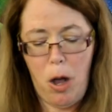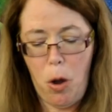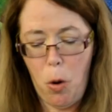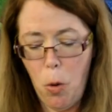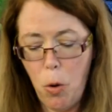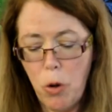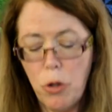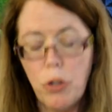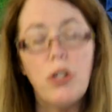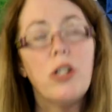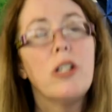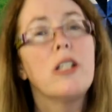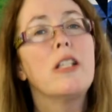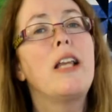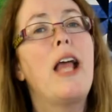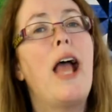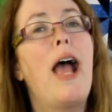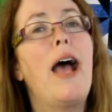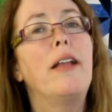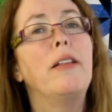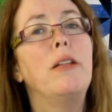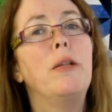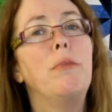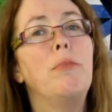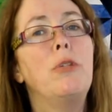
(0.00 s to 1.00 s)
Or just
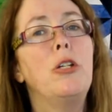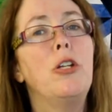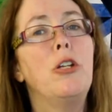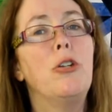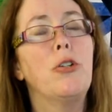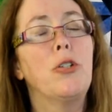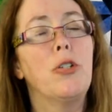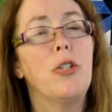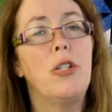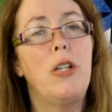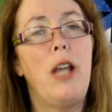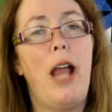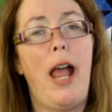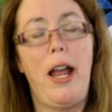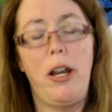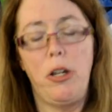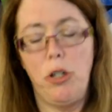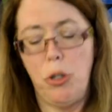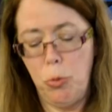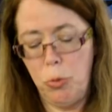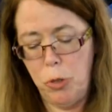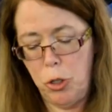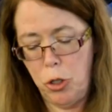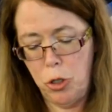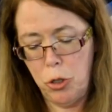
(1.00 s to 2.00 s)
add them to your
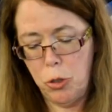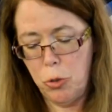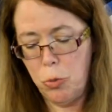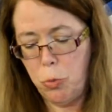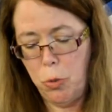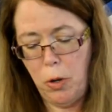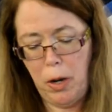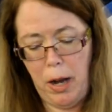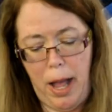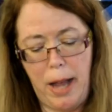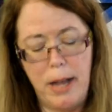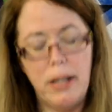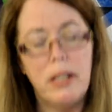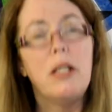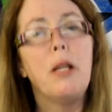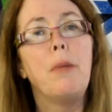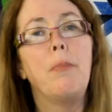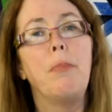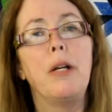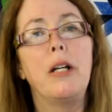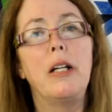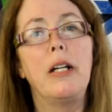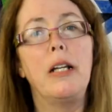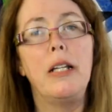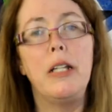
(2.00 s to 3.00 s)
stash, which is what I
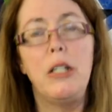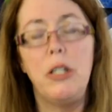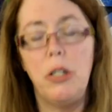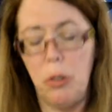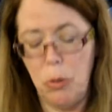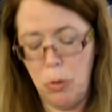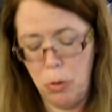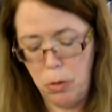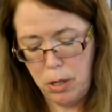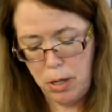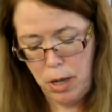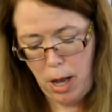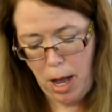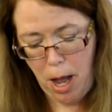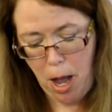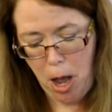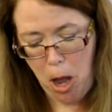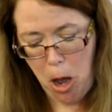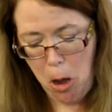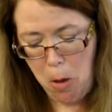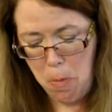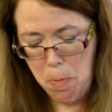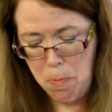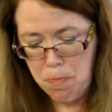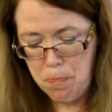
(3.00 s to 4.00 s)
typically do.
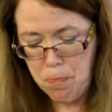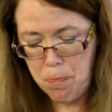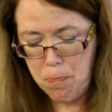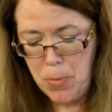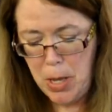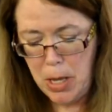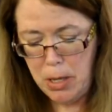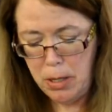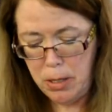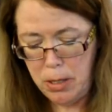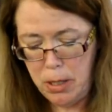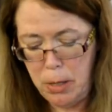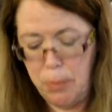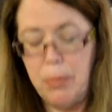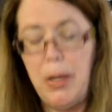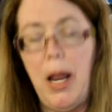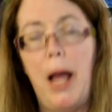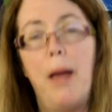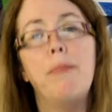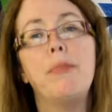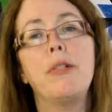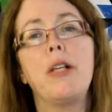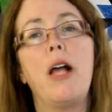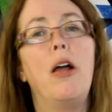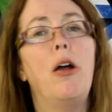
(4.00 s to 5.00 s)

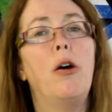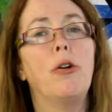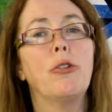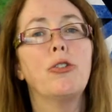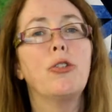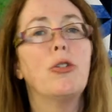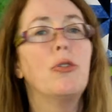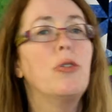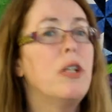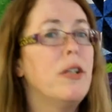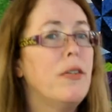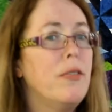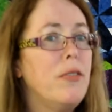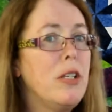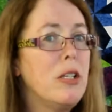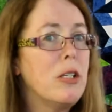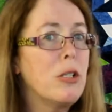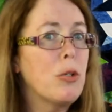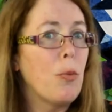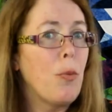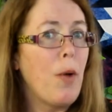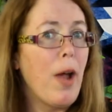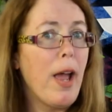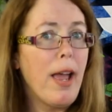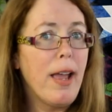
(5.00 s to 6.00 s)
Sometimes I also give
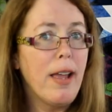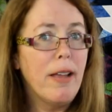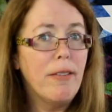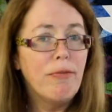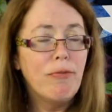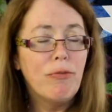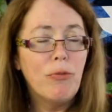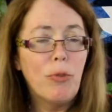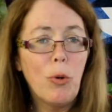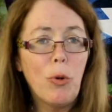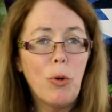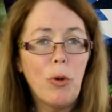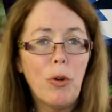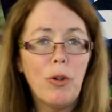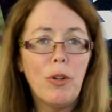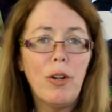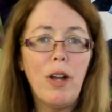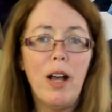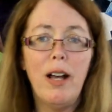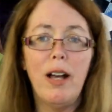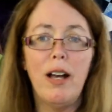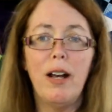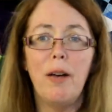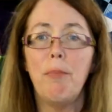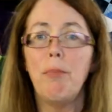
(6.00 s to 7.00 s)
these away for
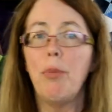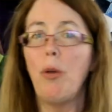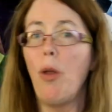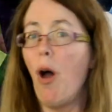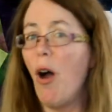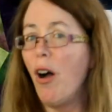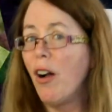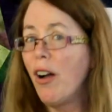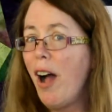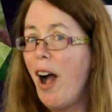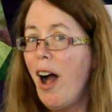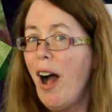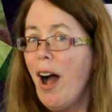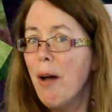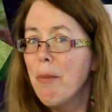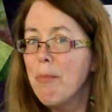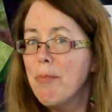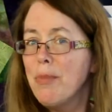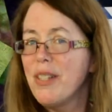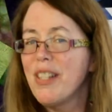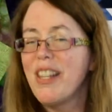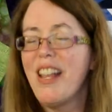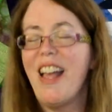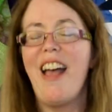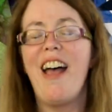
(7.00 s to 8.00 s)
blog
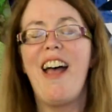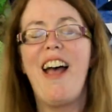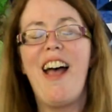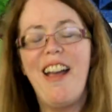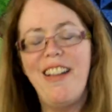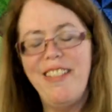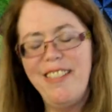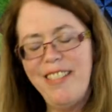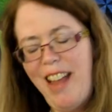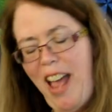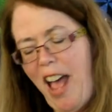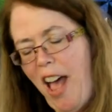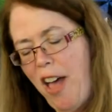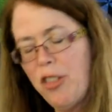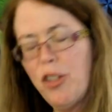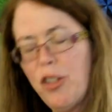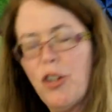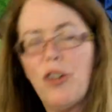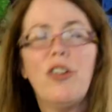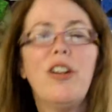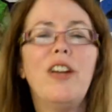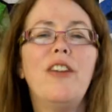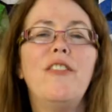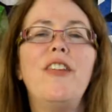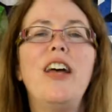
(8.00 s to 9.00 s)
hops and
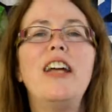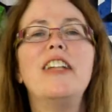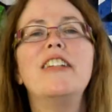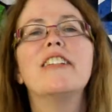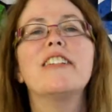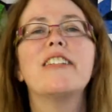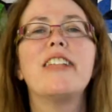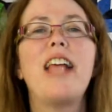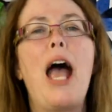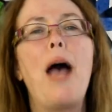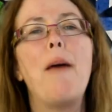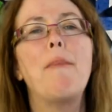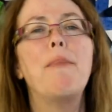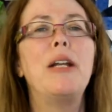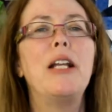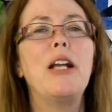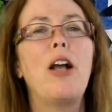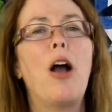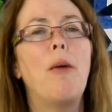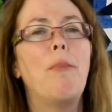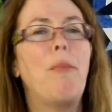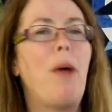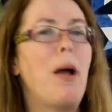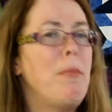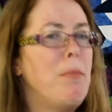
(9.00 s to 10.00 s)
other events happening
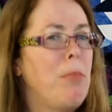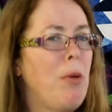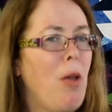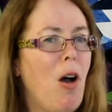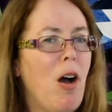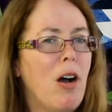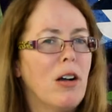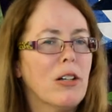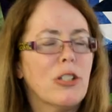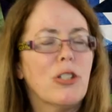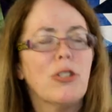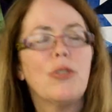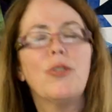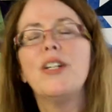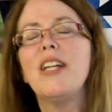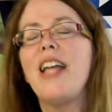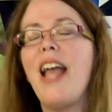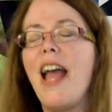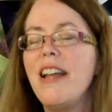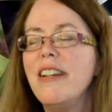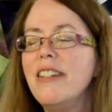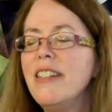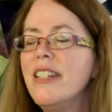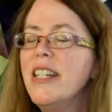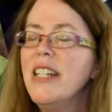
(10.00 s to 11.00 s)
on my blog. So
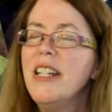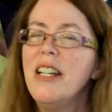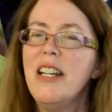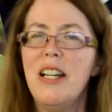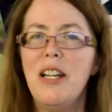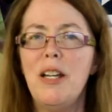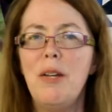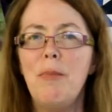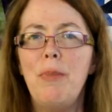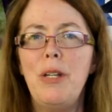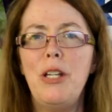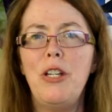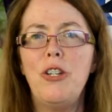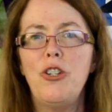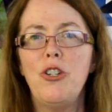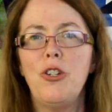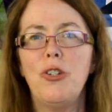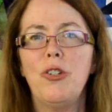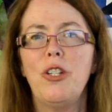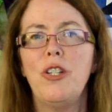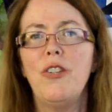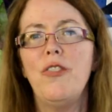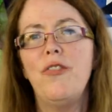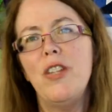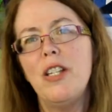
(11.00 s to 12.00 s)
again, be
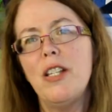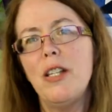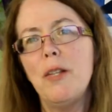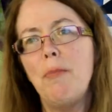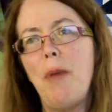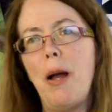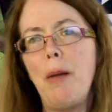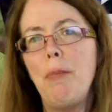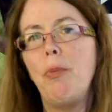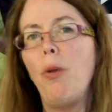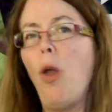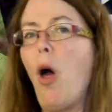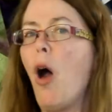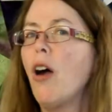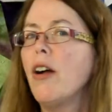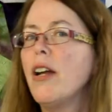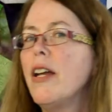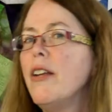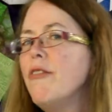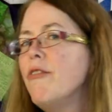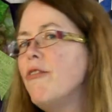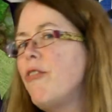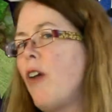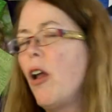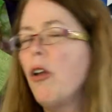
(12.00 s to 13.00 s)
sure to visit my blog
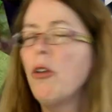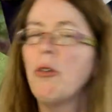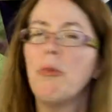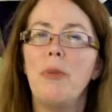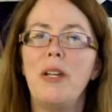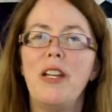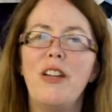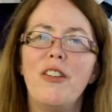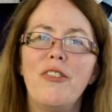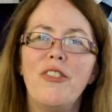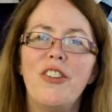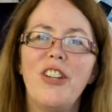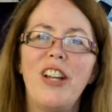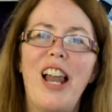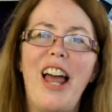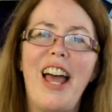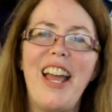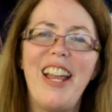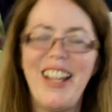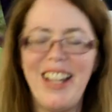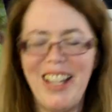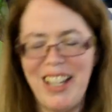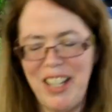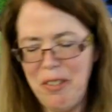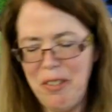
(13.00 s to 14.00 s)
and follow me if you like.